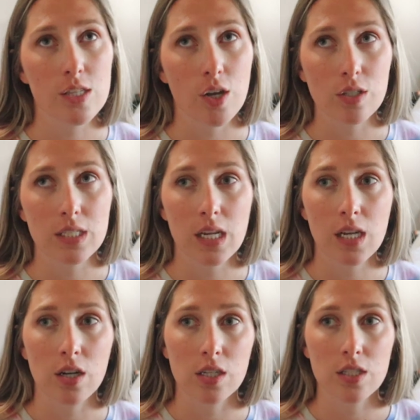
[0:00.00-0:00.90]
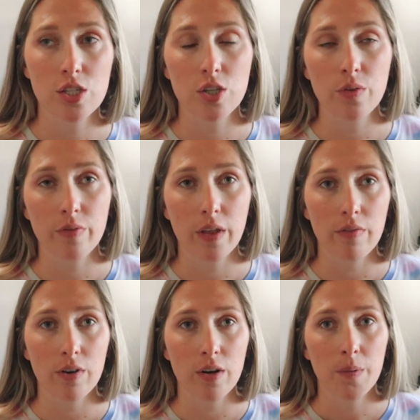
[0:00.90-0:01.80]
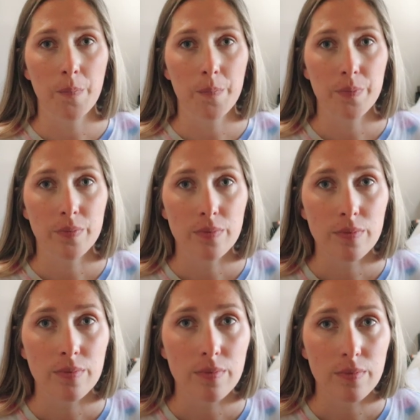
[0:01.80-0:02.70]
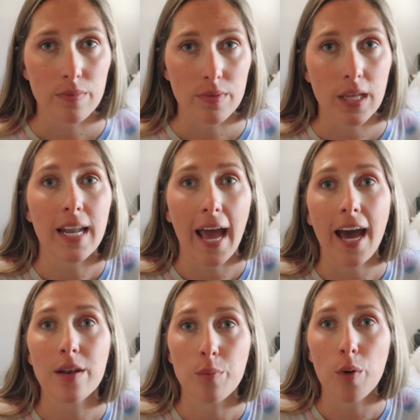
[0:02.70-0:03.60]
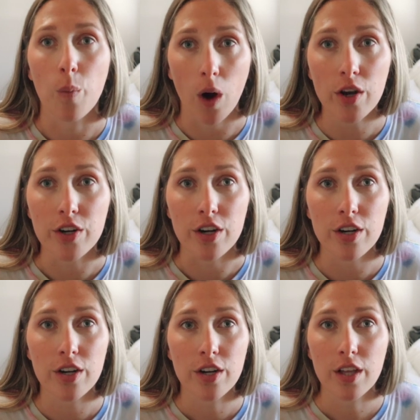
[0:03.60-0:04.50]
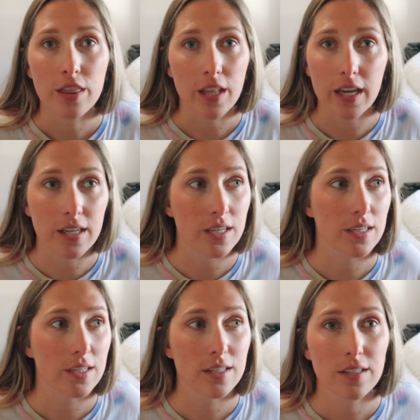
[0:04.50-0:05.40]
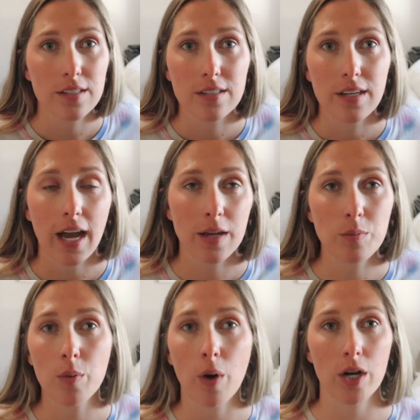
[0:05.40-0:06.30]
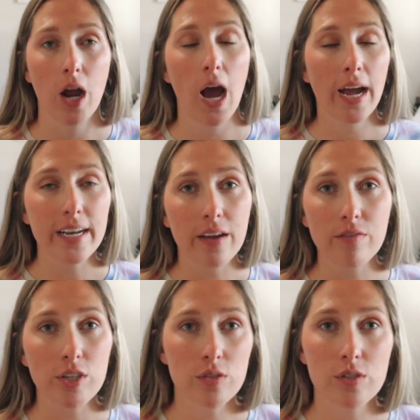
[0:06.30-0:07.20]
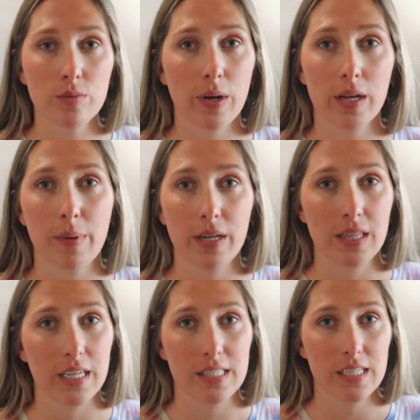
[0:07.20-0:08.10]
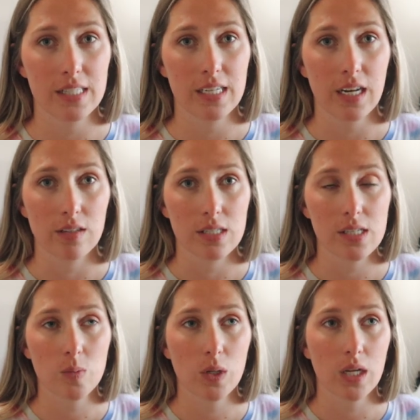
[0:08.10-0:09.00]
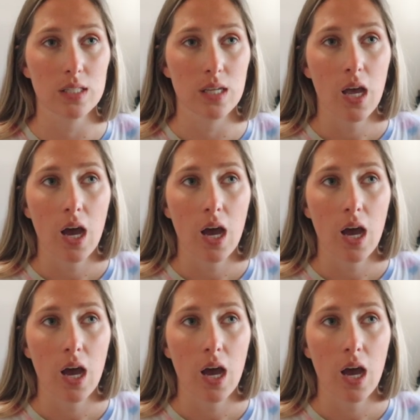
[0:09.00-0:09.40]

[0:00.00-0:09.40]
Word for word: salty or it's too flavor. Then add more water. Like add more water. I never use the recommended like 16 ounces because